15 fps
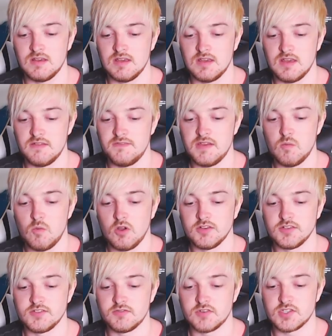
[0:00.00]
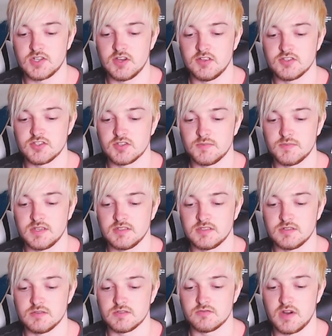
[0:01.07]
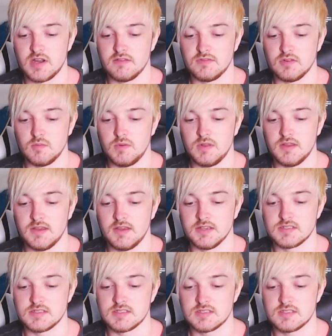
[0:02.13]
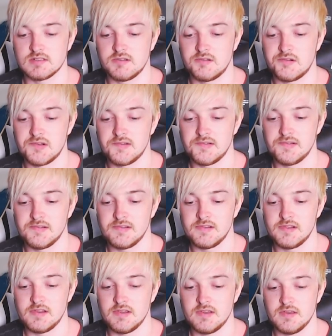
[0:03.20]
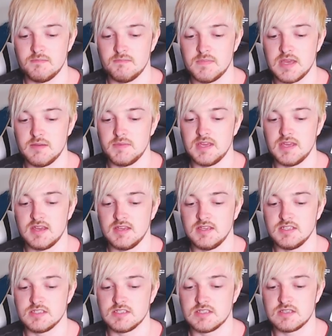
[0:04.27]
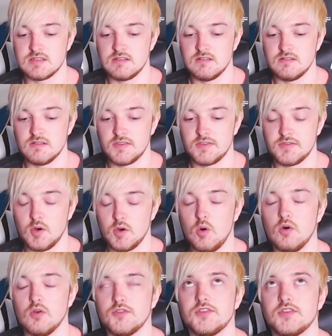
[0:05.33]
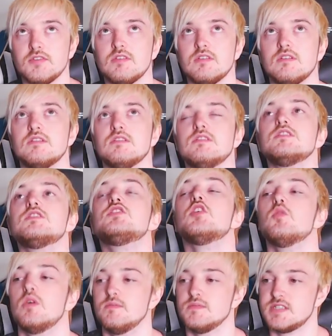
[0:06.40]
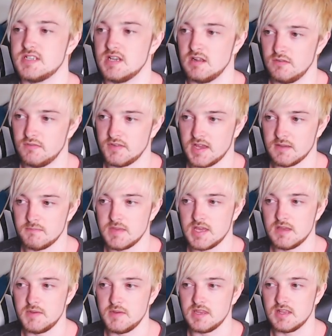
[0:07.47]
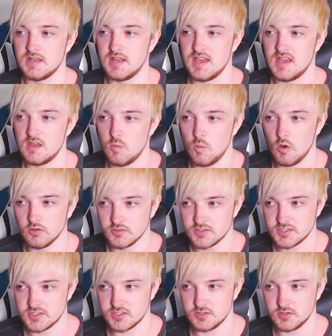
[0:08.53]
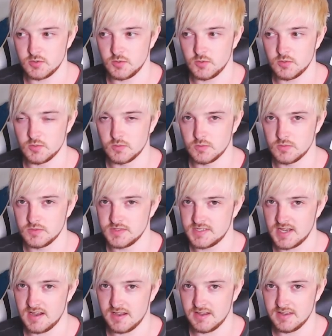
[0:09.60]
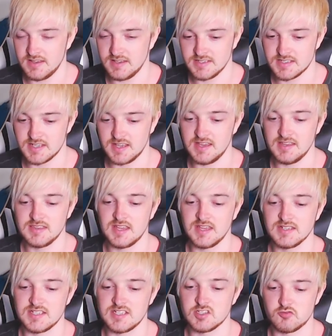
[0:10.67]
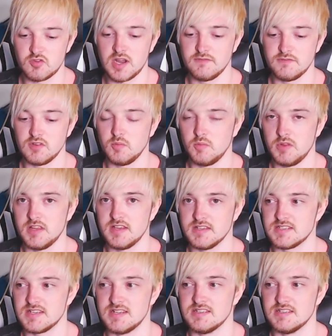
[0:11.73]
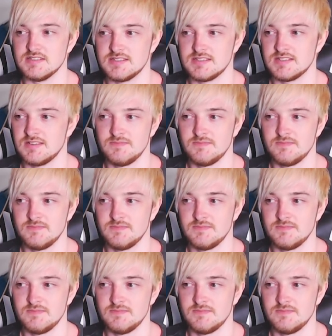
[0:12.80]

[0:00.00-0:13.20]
if he wanted to return something to its rightful place, maybe he's thought to himself, like, maybe that he wants to die. He thinks his rightful place is